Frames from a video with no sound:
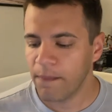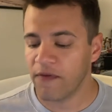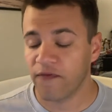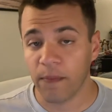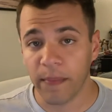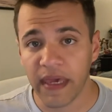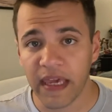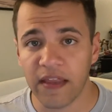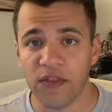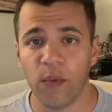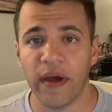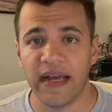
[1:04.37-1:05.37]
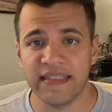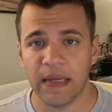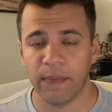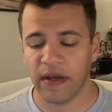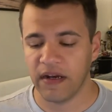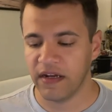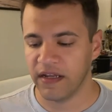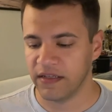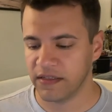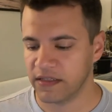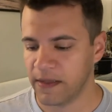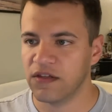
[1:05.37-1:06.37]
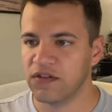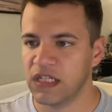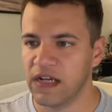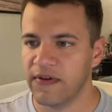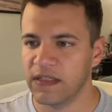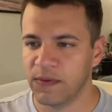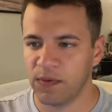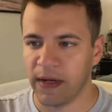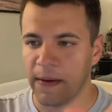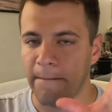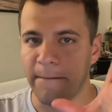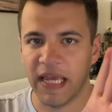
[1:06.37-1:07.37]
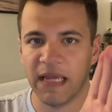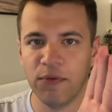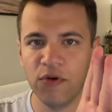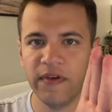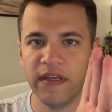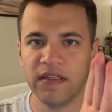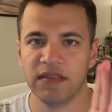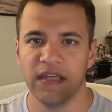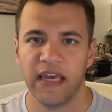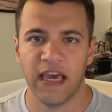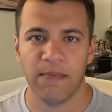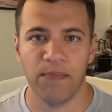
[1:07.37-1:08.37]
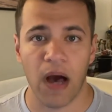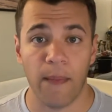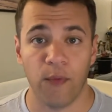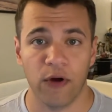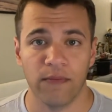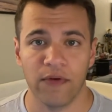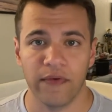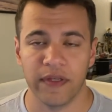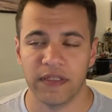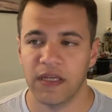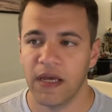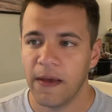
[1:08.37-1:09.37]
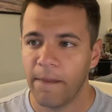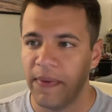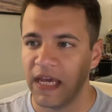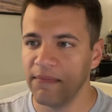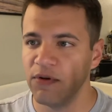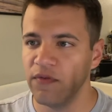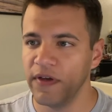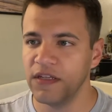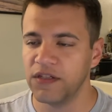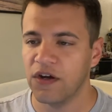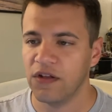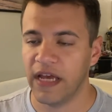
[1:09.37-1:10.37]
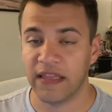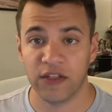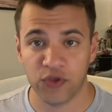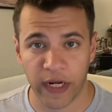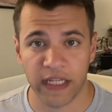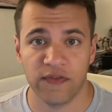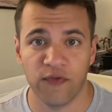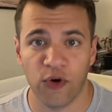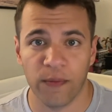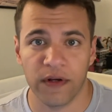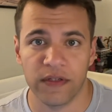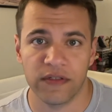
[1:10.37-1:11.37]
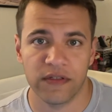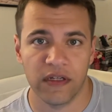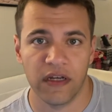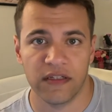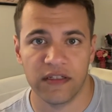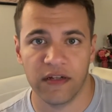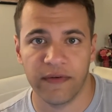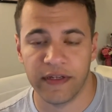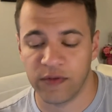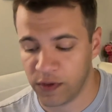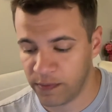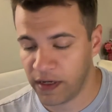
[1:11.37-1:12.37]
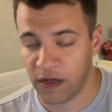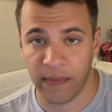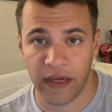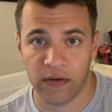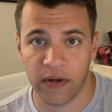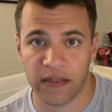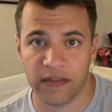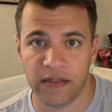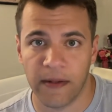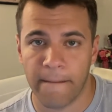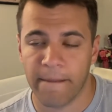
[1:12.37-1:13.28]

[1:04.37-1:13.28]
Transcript: But for me, the way I separate it is there's a difference between big movies and popcorn movies. Big movies are like the Transformers uh, series, which Michael Bay directed.